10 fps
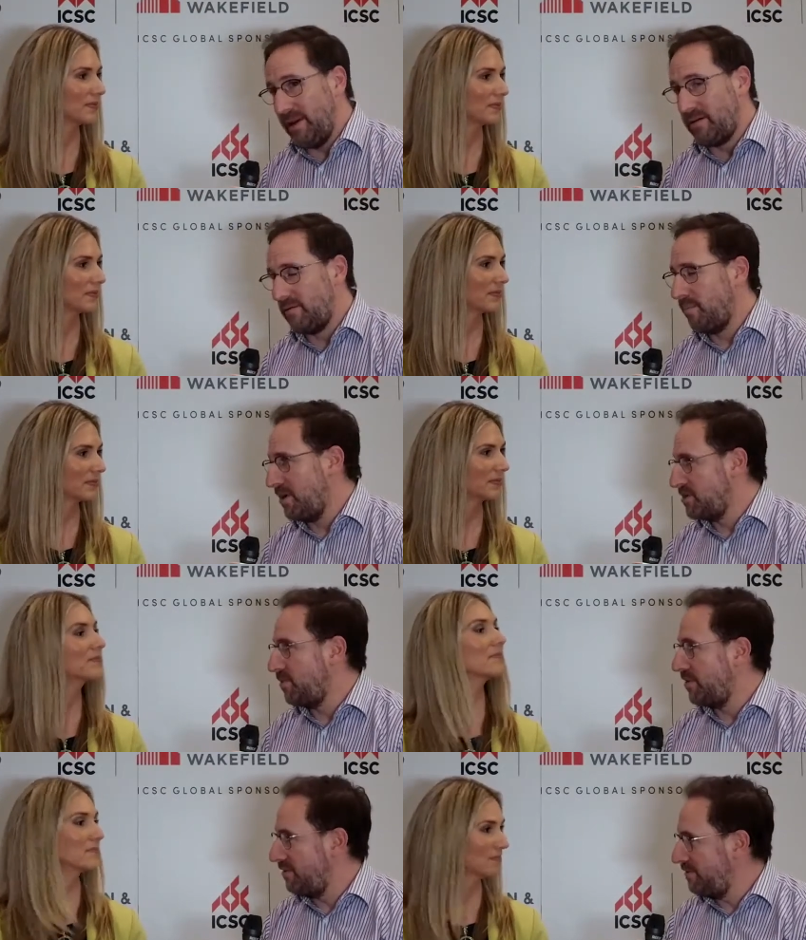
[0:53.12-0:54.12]
Speaker 1: now called Punch
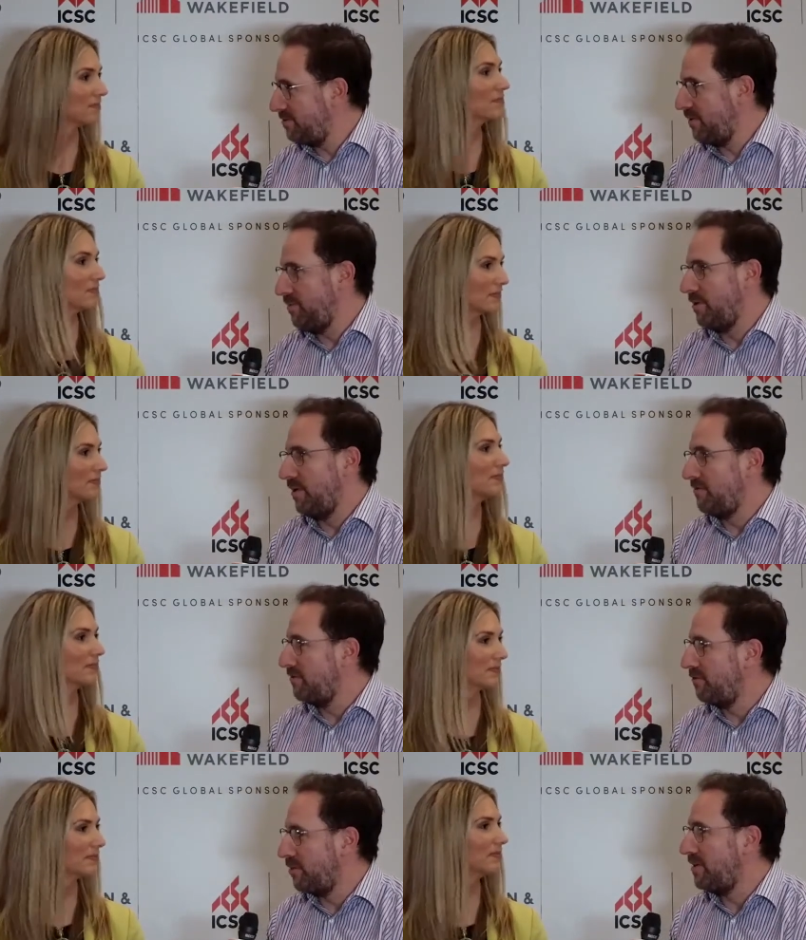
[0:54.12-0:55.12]
Brothers. Mm -hmm. We've been mm-hmm. around
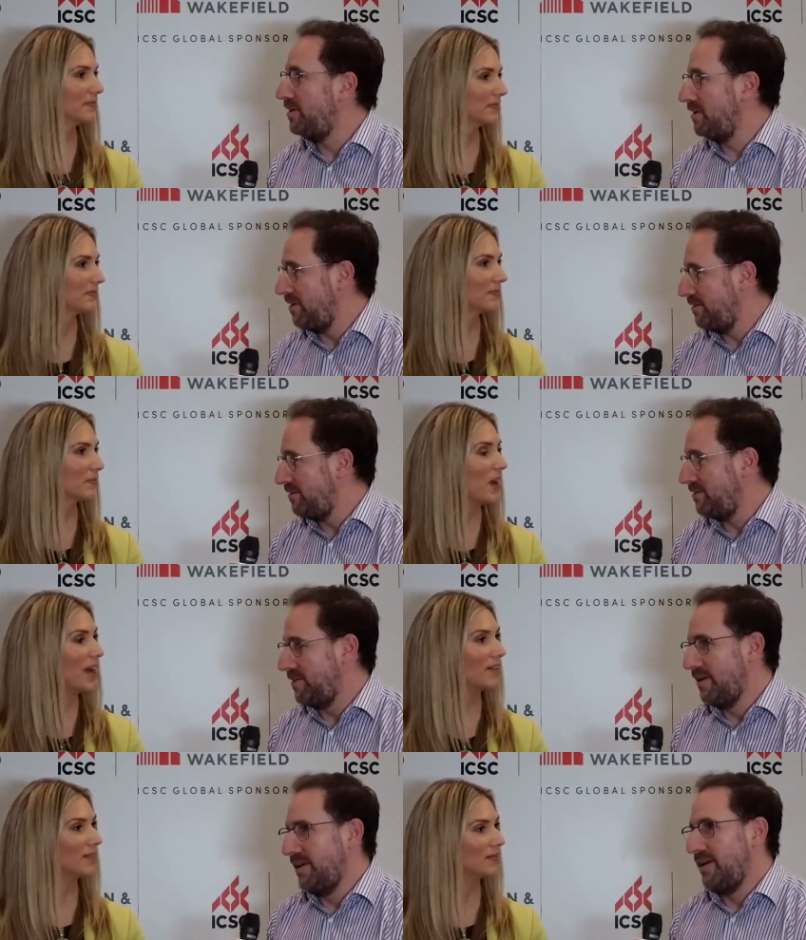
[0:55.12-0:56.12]
for 14 years.
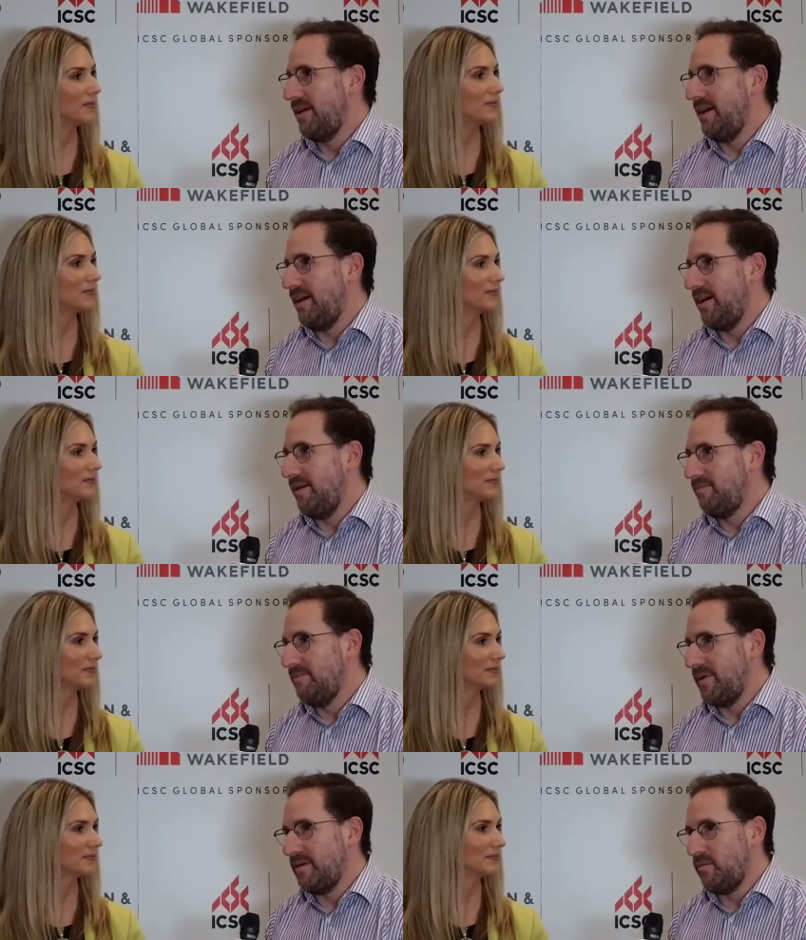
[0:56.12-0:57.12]
Wow. Um,
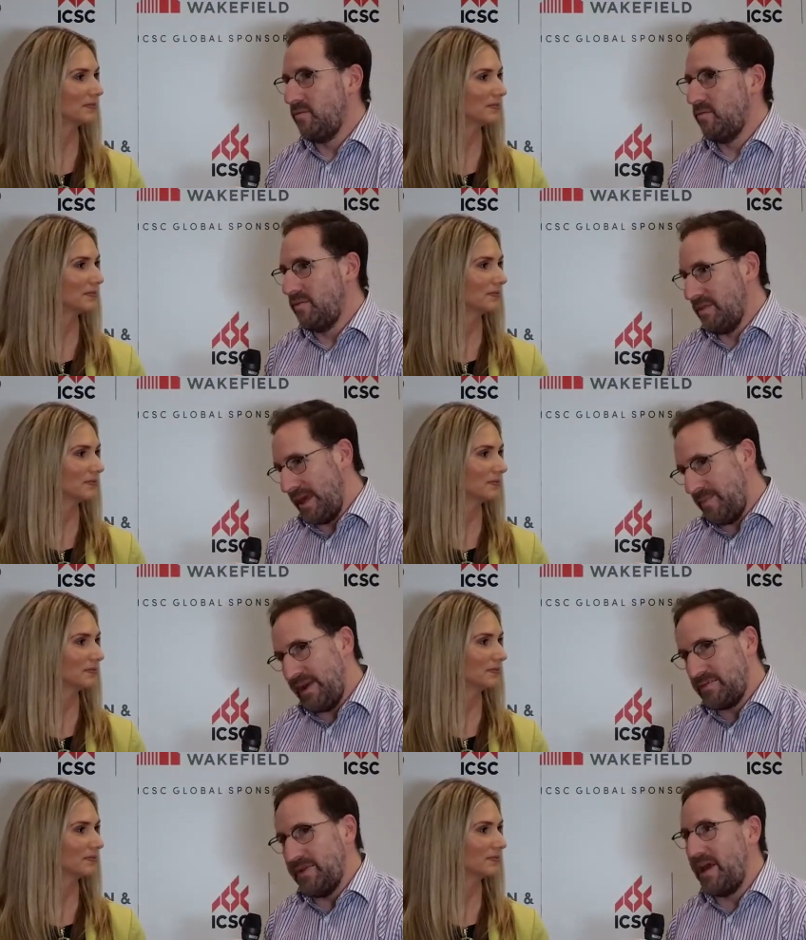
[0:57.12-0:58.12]
that
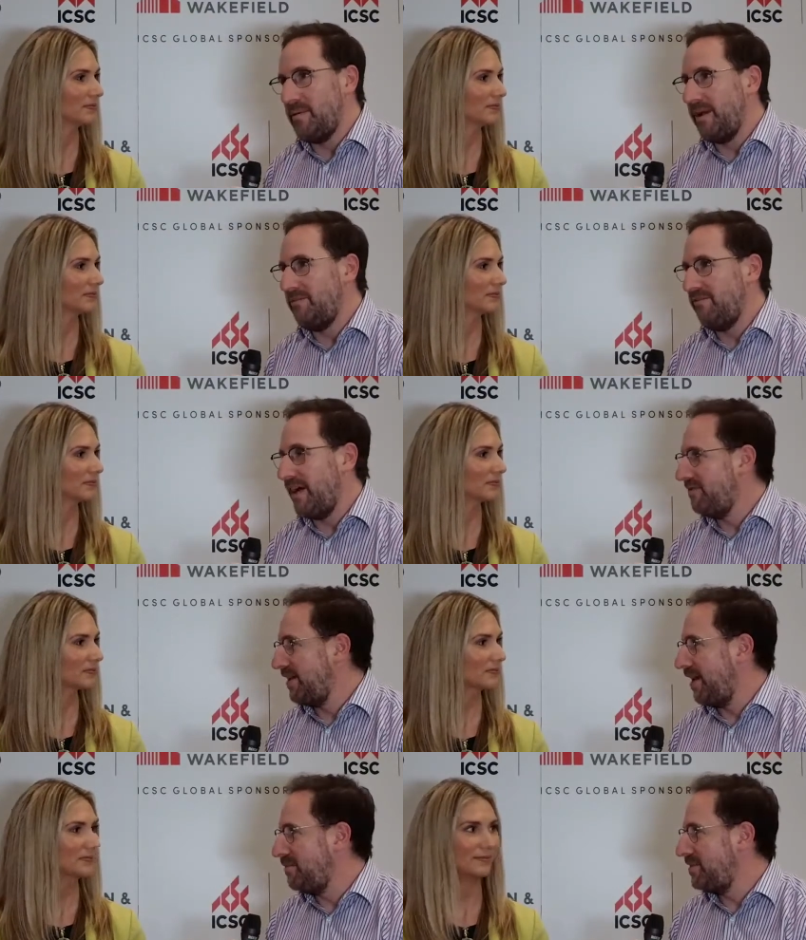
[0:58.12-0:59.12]
band's been nominated five
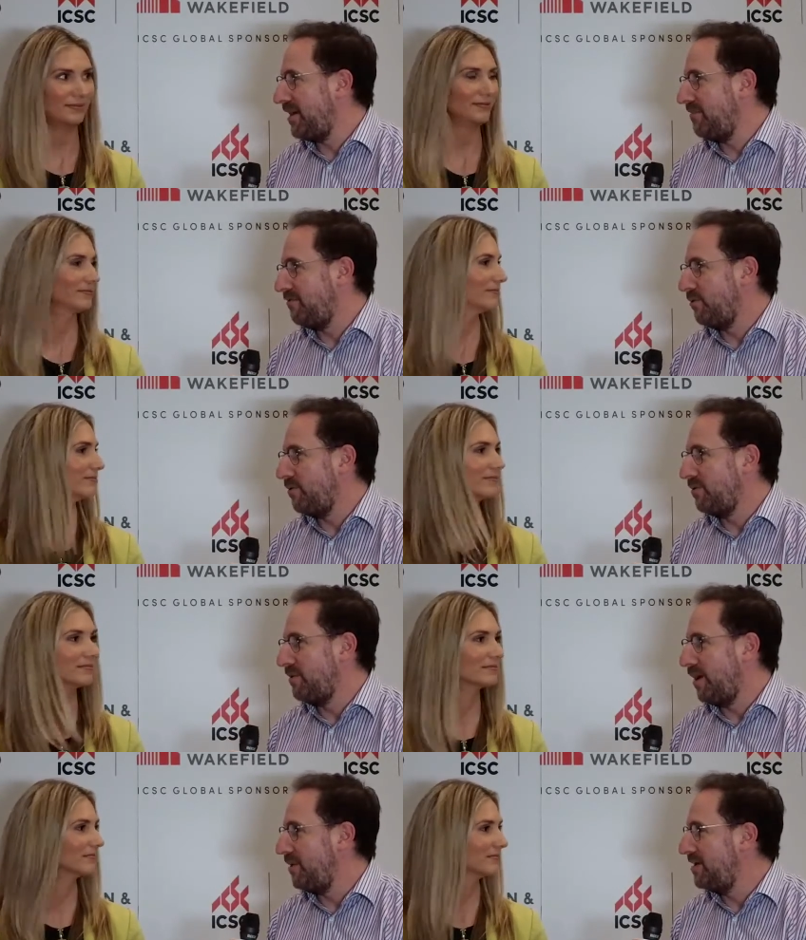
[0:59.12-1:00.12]
times. I have four
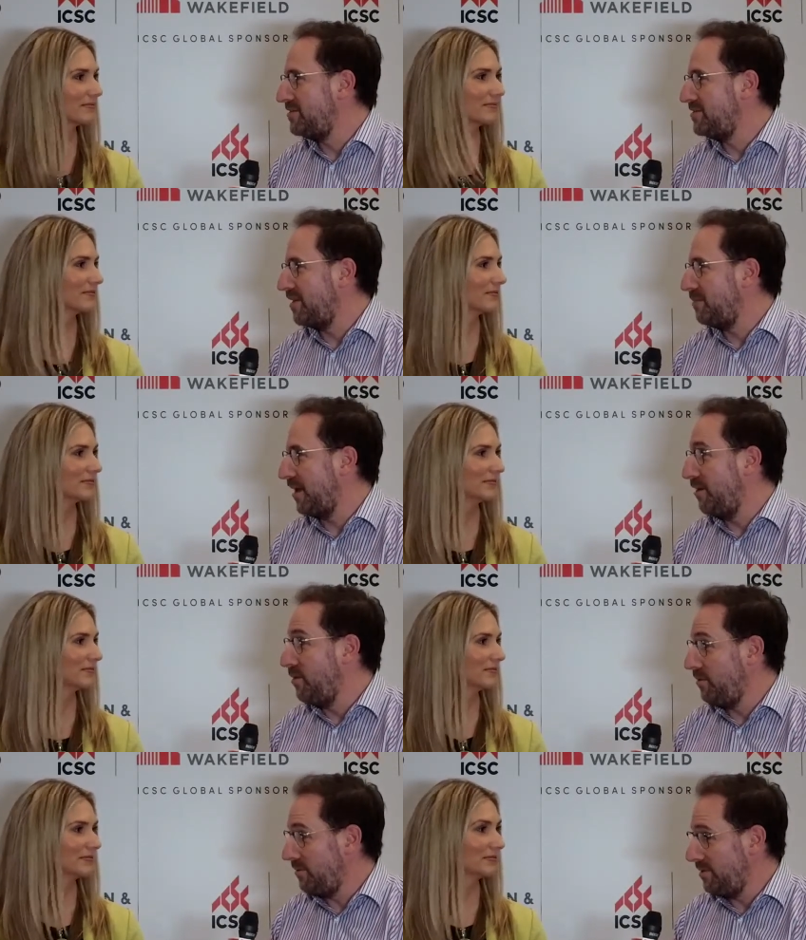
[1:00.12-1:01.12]
nominations on my
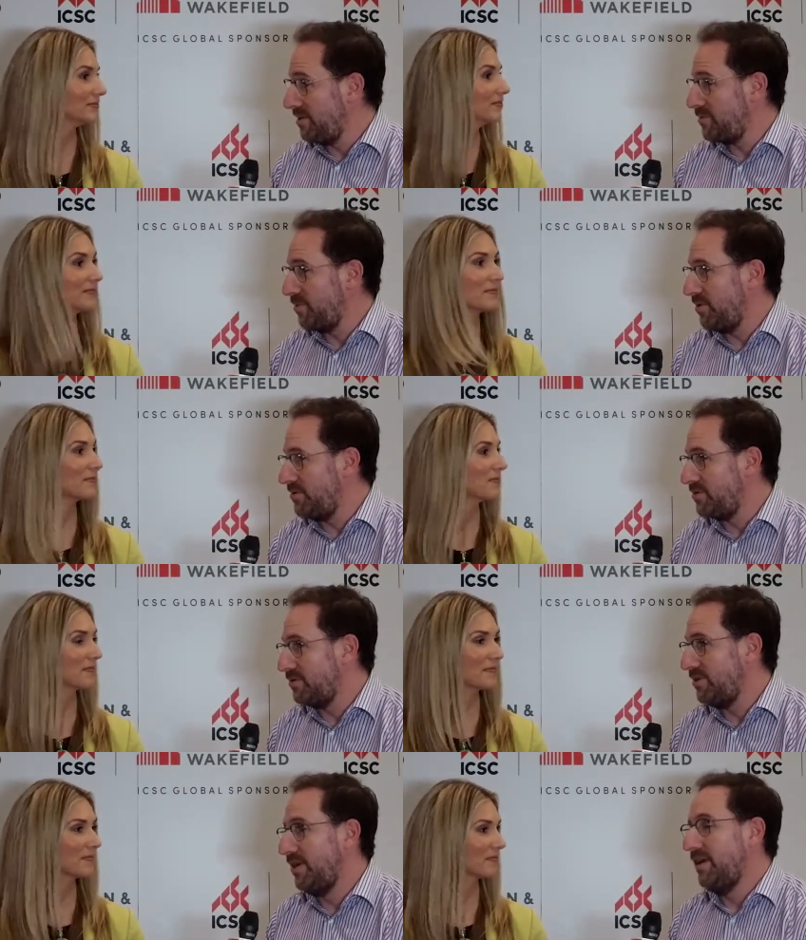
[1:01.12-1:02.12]
own as a
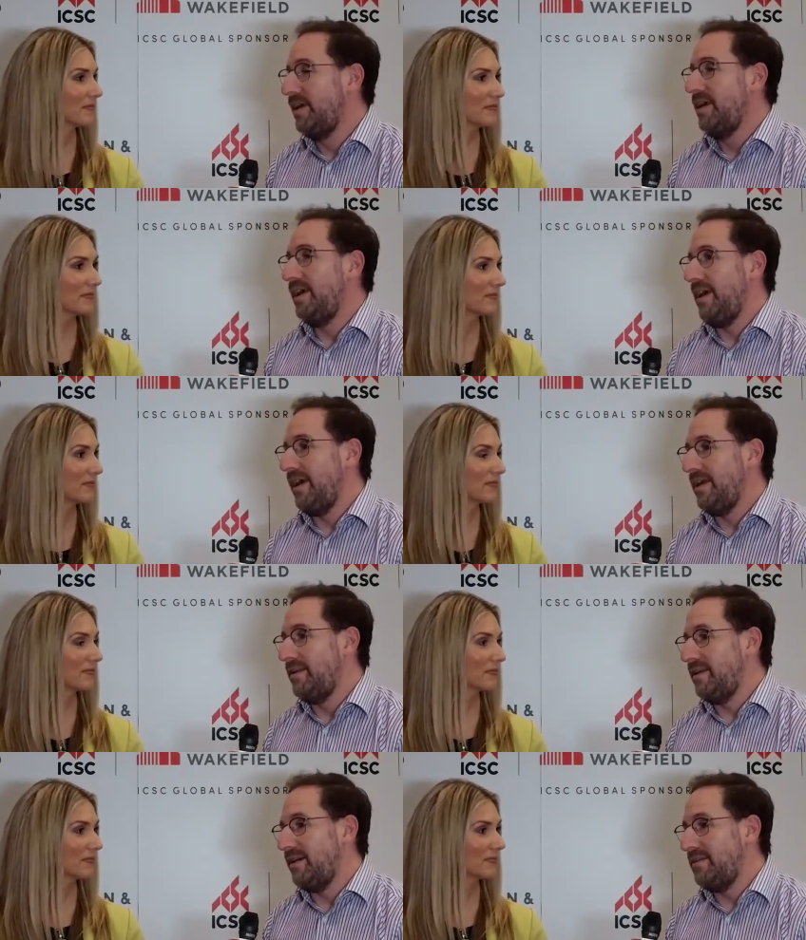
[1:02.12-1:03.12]
producer,
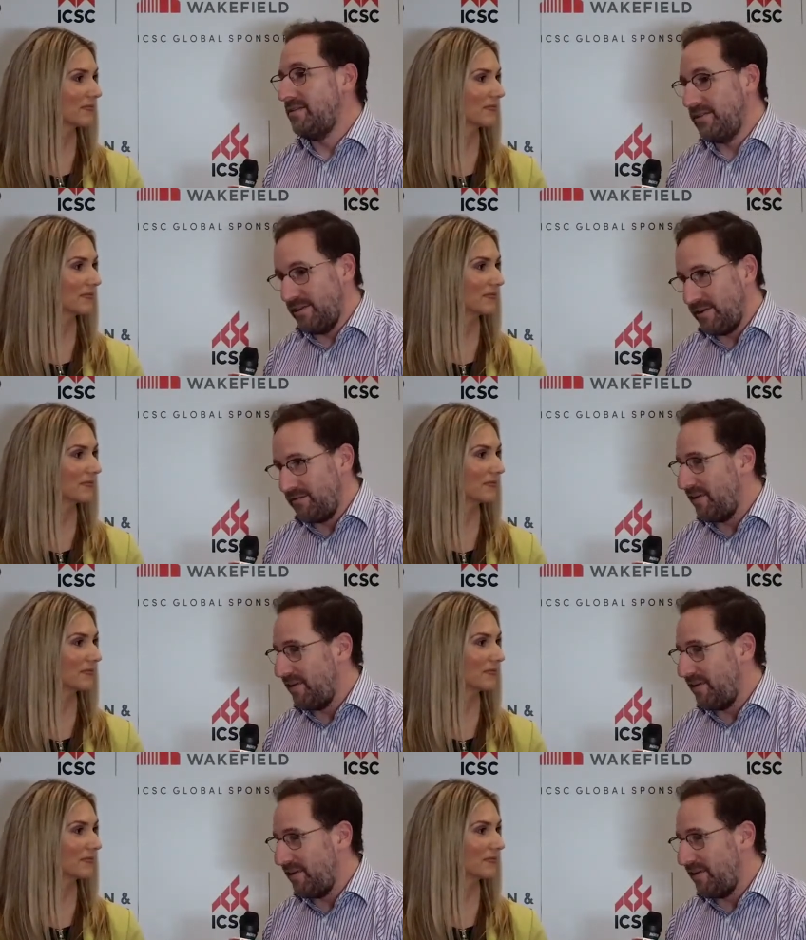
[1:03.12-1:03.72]
and uh, this year I